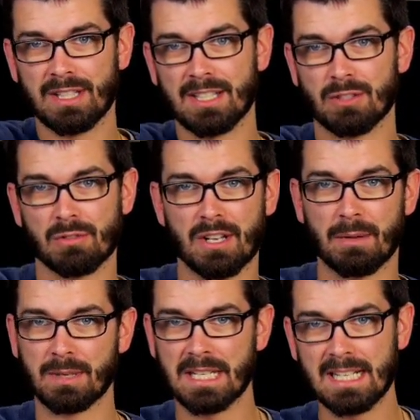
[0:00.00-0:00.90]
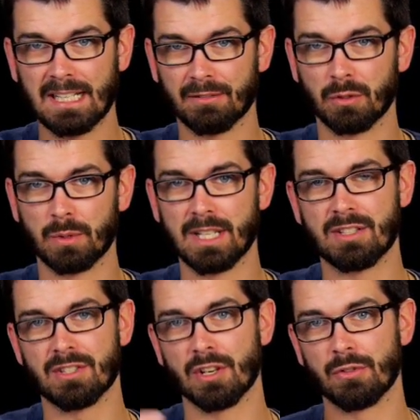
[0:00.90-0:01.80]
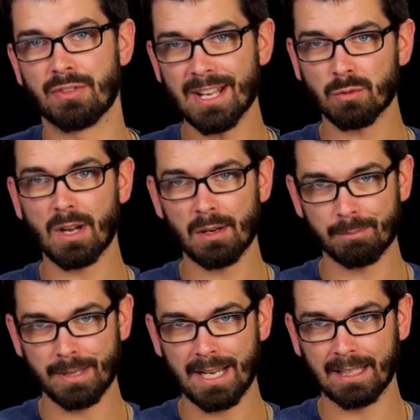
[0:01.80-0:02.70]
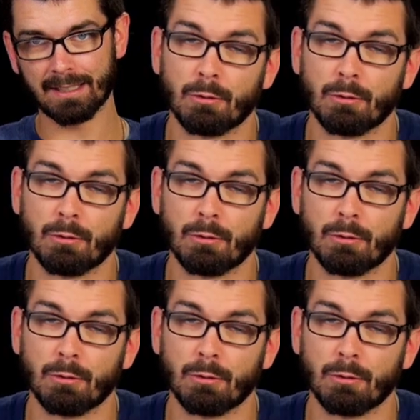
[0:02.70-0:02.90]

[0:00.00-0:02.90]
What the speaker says: these around the beginning of the week, so that's why I'm back.